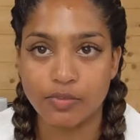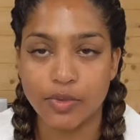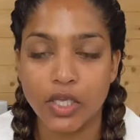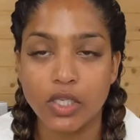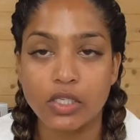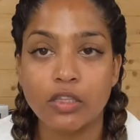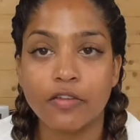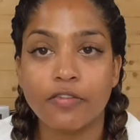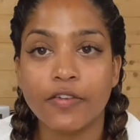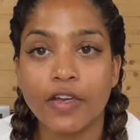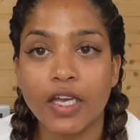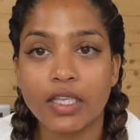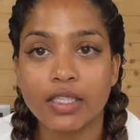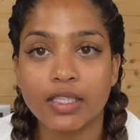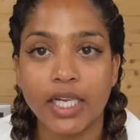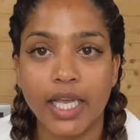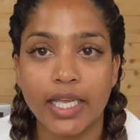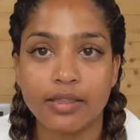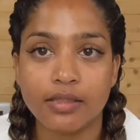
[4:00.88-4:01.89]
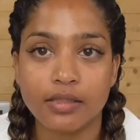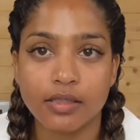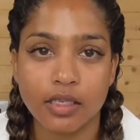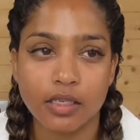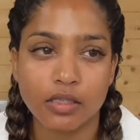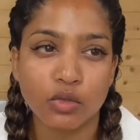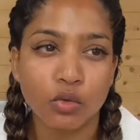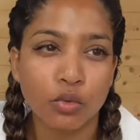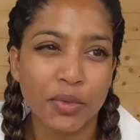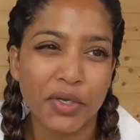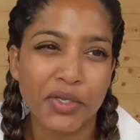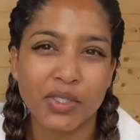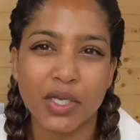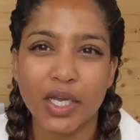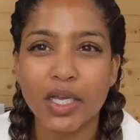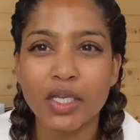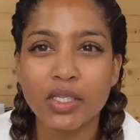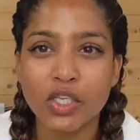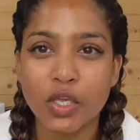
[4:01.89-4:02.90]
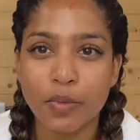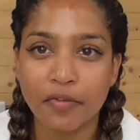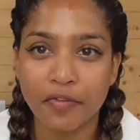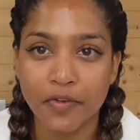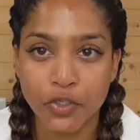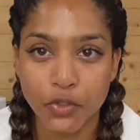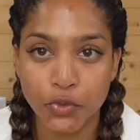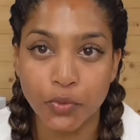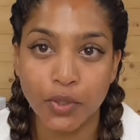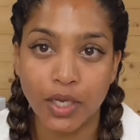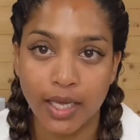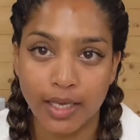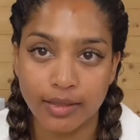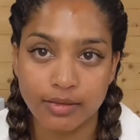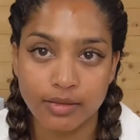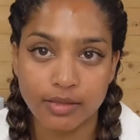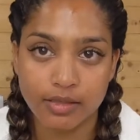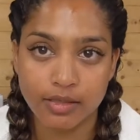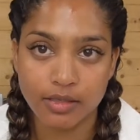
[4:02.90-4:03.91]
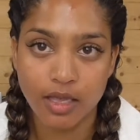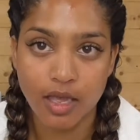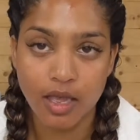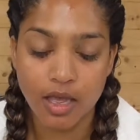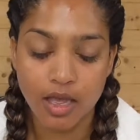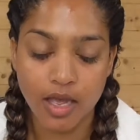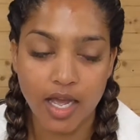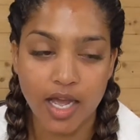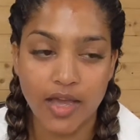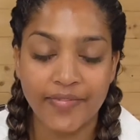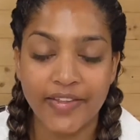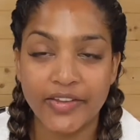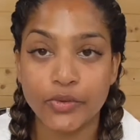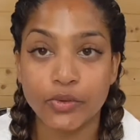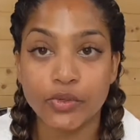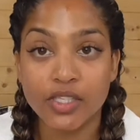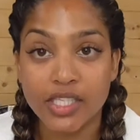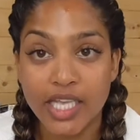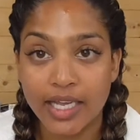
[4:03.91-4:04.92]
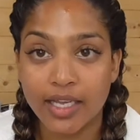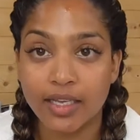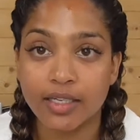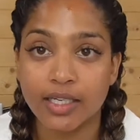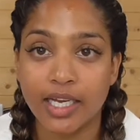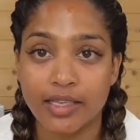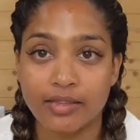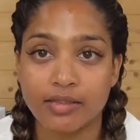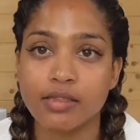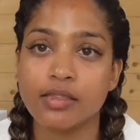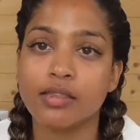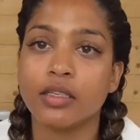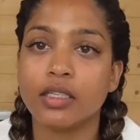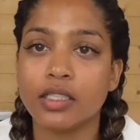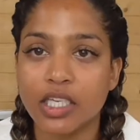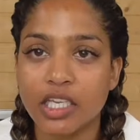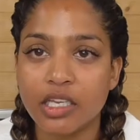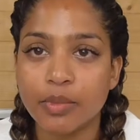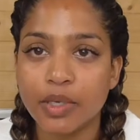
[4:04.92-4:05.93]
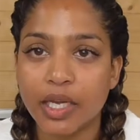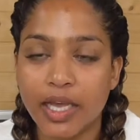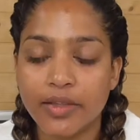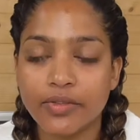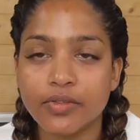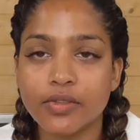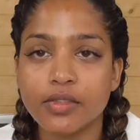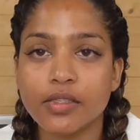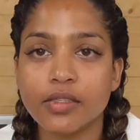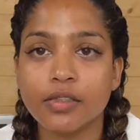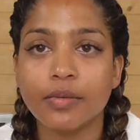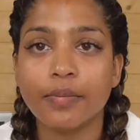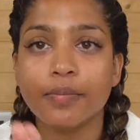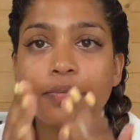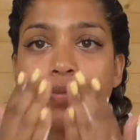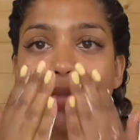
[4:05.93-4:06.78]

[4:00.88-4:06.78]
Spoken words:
is because the first cleanse is almost like a superficial cleanse, and then your second cleanse is a deep cleanse.